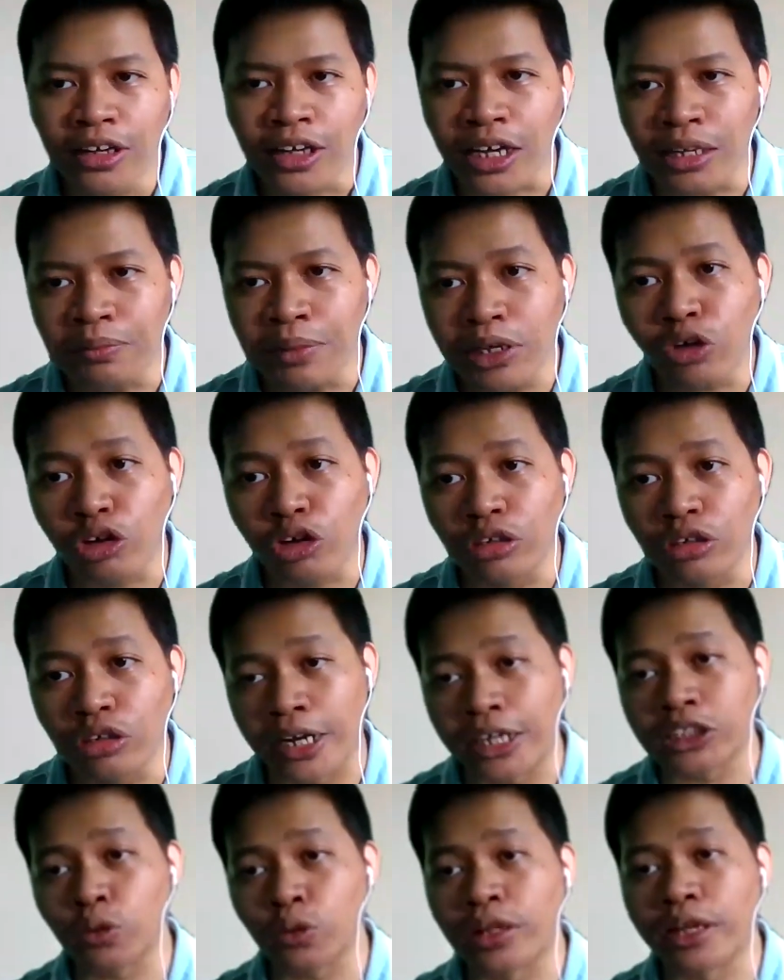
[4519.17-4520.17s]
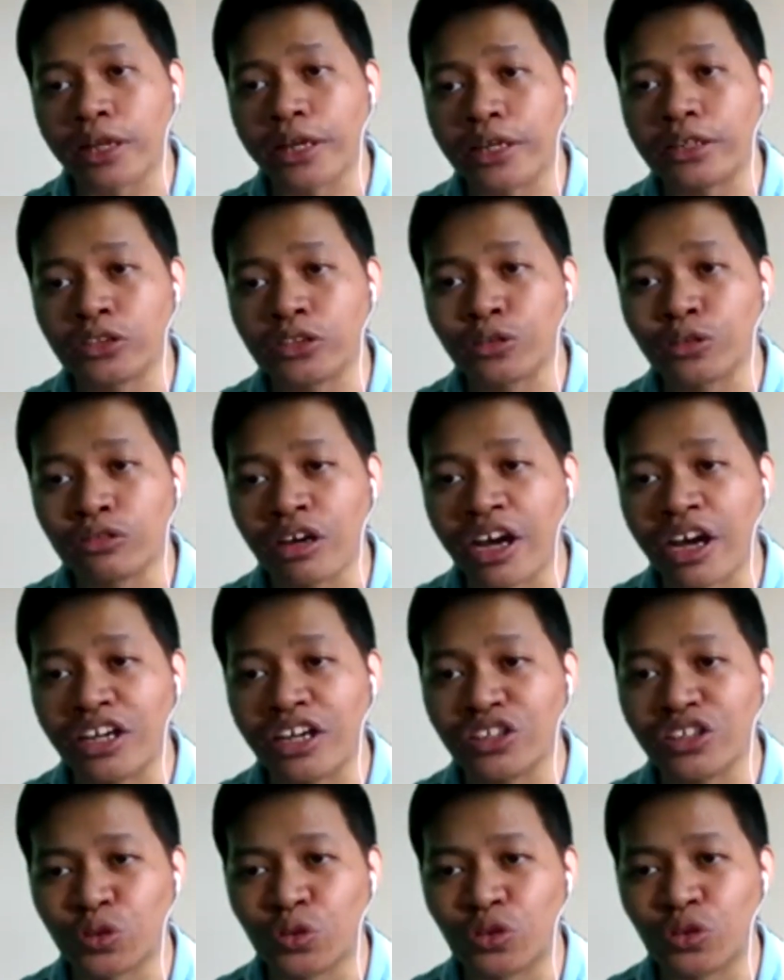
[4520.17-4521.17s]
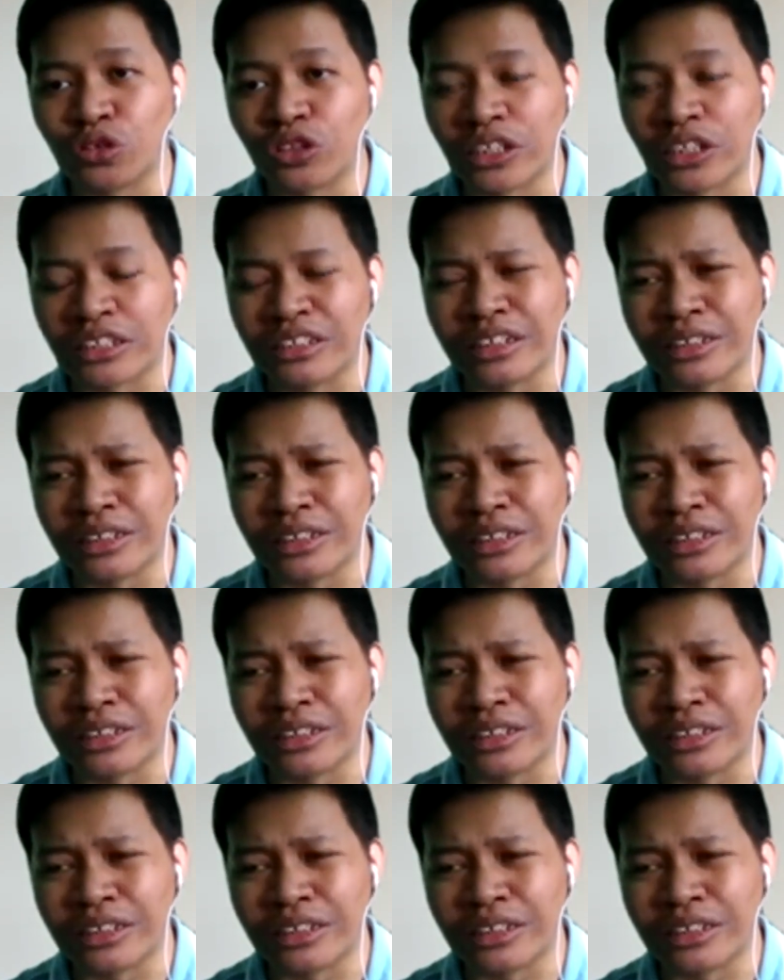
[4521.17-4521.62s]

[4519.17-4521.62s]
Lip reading: can be contextualized to high school